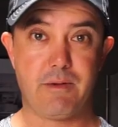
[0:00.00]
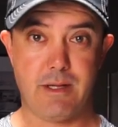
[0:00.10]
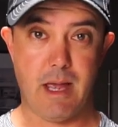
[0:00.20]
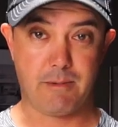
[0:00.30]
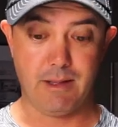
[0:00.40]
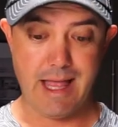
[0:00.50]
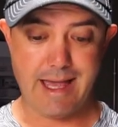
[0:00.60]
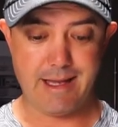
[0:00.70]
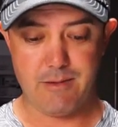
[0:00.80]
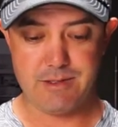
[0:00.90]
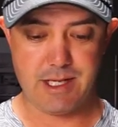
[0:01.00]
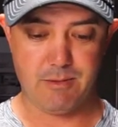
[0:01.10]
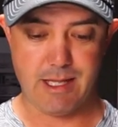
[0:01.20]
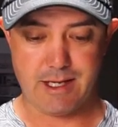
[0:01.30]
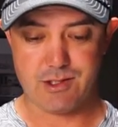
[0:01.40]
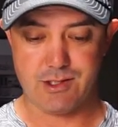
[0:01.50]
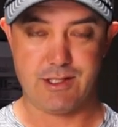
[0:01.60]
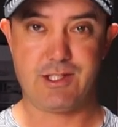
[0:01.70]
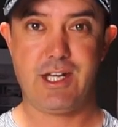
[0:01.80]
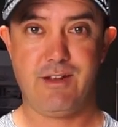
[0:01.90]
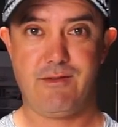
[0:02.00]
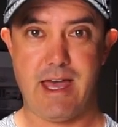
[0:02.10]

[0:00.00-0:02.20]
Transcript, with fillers: I was, I'm glad I was able to actually achieve